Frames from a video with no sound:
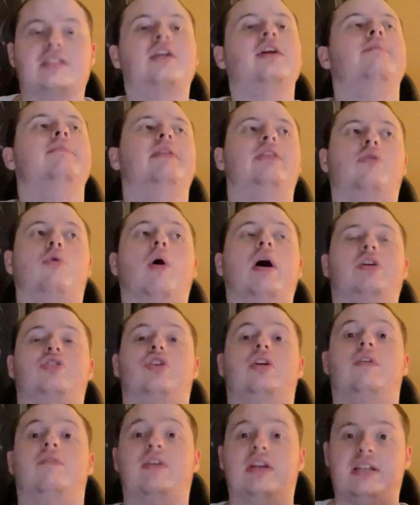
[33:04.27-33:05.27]
going to be the
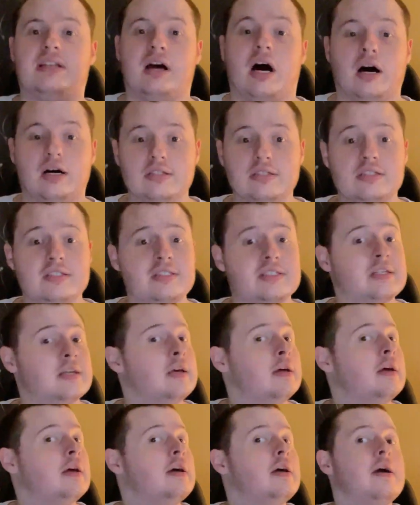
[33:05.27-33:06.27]
question. If it does,
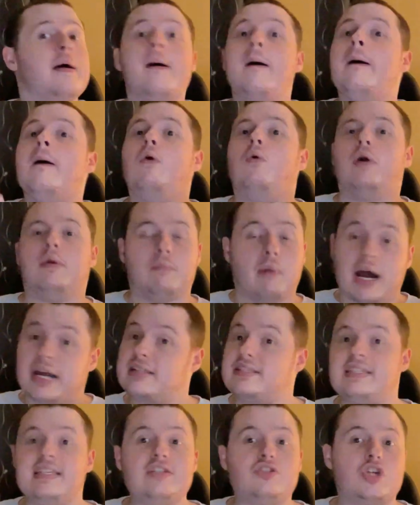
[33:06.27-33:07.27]
we
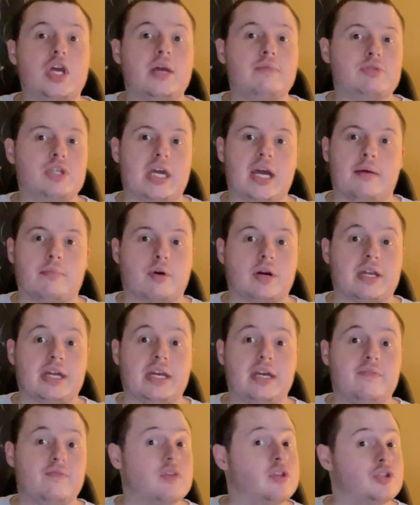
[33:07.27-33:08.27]
might see James Cameron
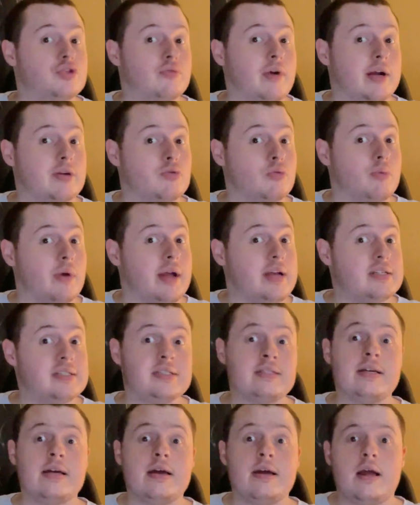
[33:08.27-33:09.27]
get in for the director
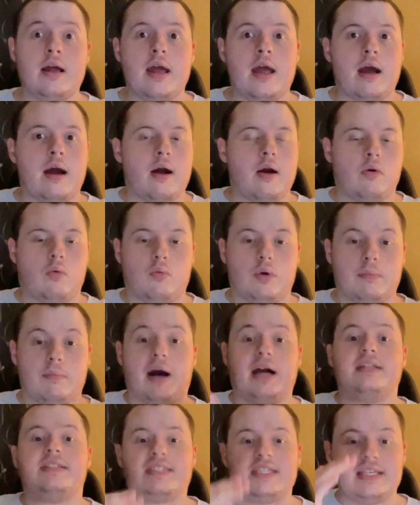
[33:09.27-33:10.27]
race. We
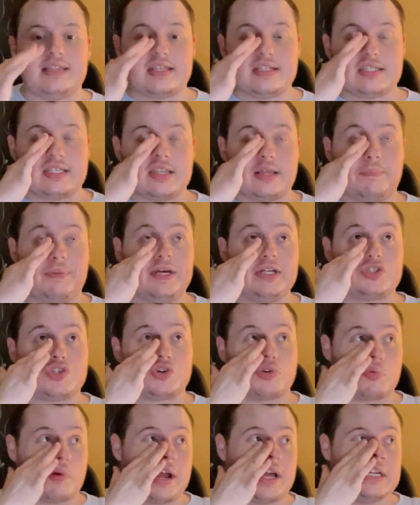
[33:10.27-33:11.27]
might see this in the
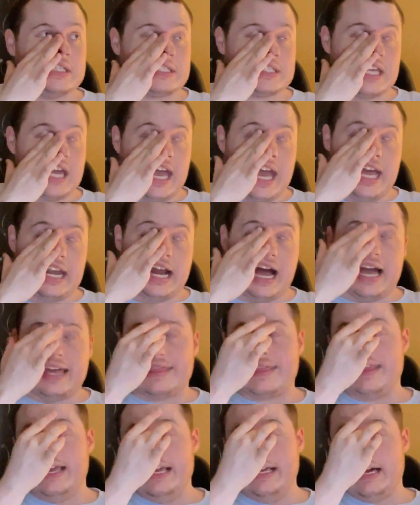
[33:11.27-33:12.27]
picture race. And I
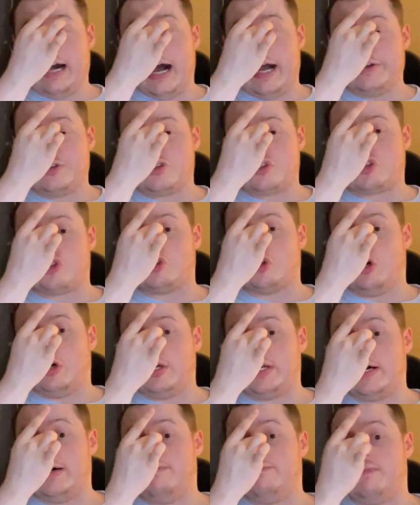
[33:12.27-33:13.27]
think I should
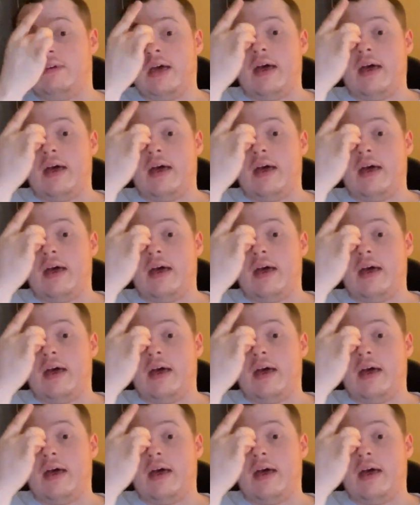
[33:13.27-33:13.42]
have